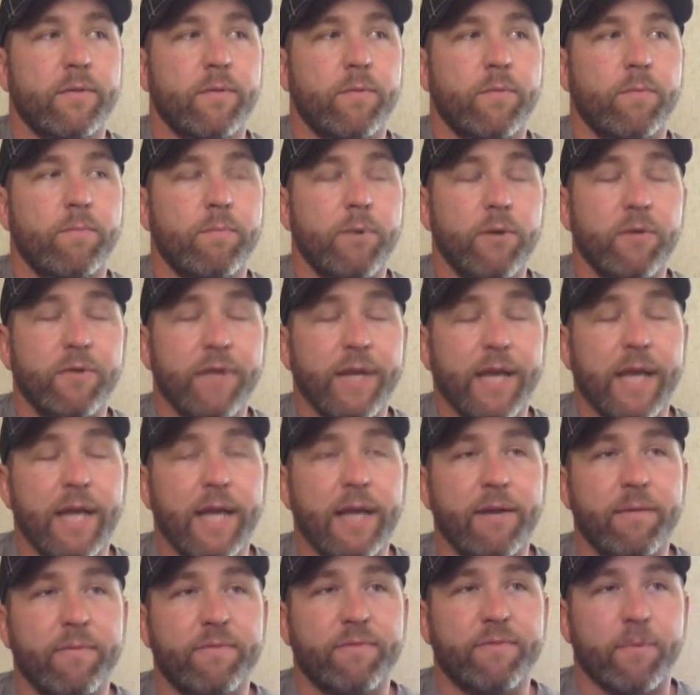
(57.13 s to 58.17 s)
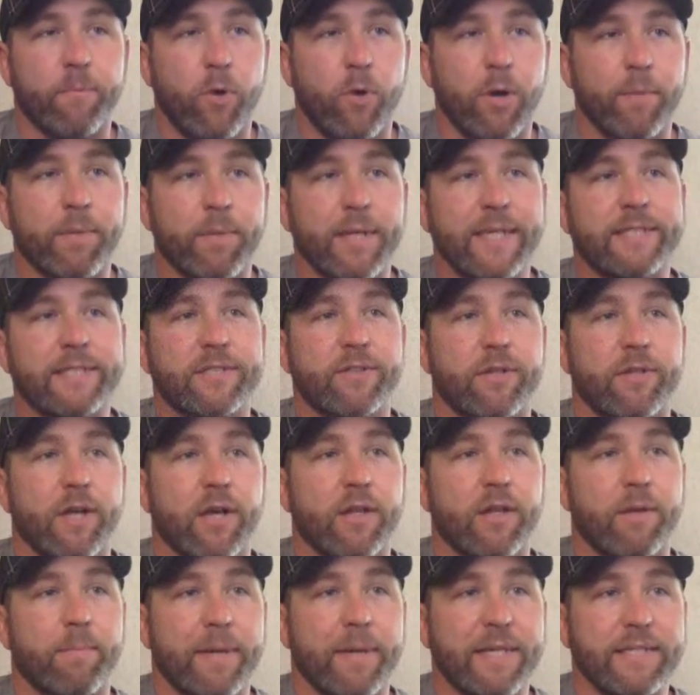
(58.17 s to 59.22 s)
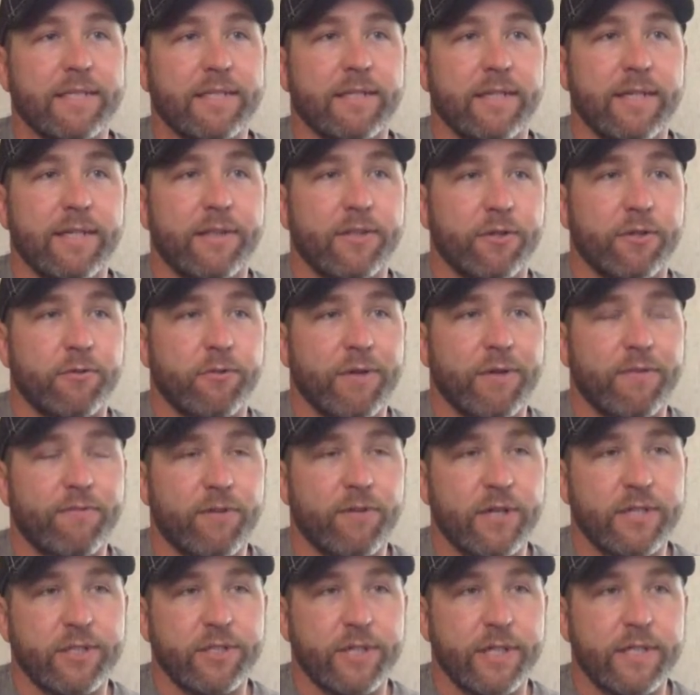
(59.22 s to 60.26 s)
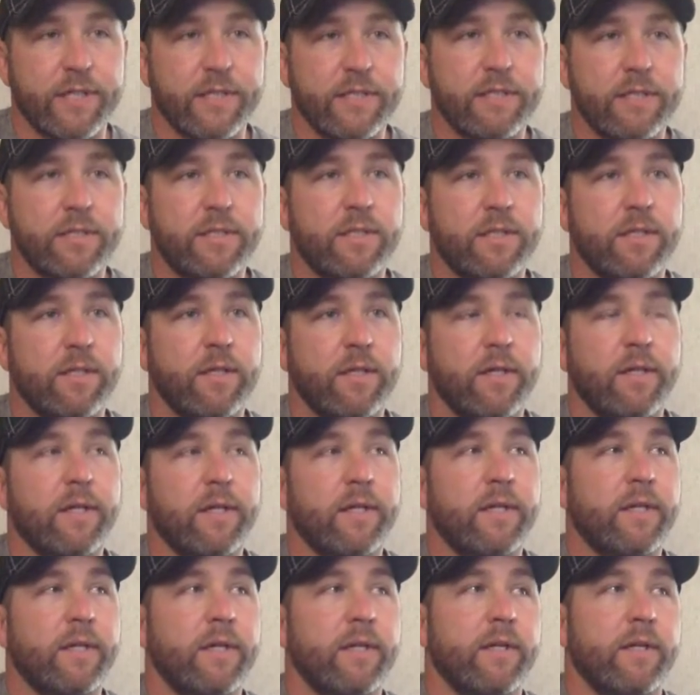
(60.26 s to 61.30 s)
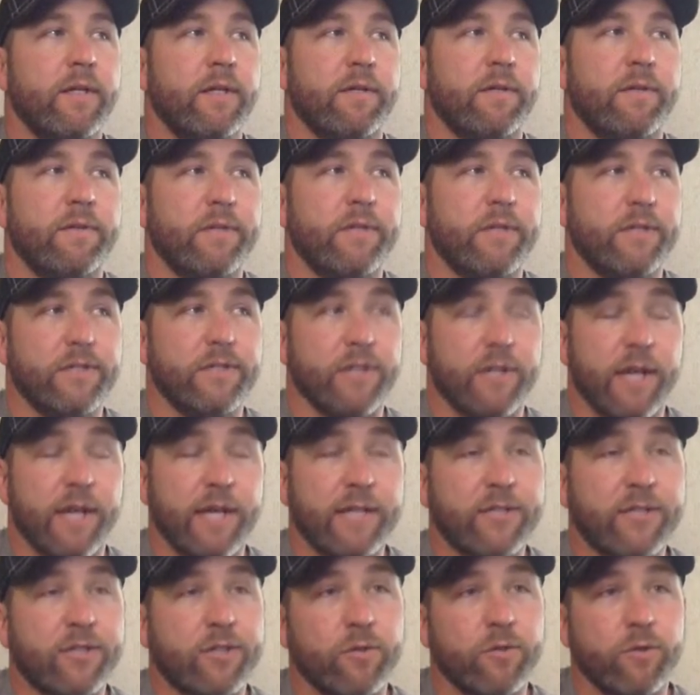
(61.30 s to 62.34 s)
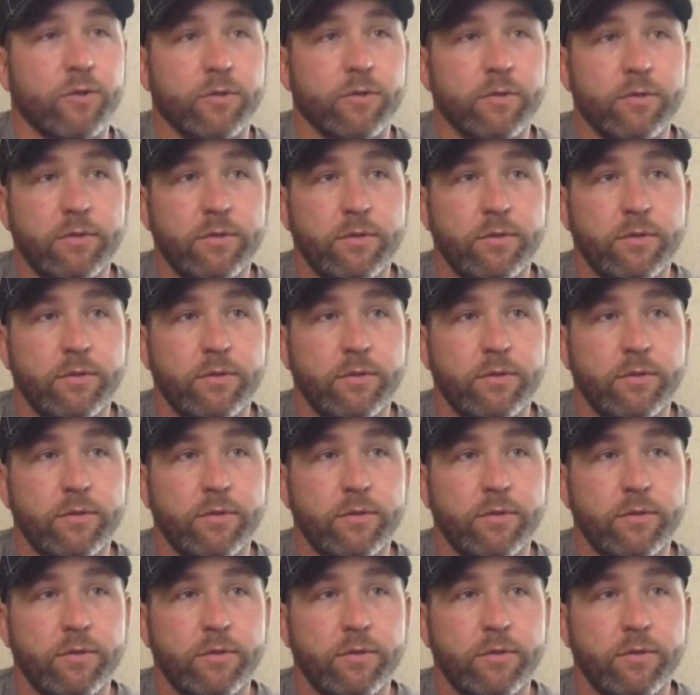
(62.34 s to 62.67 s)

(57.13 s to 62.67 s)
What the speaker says: moving heat from one place to another basically through refrigerant. There's electrical,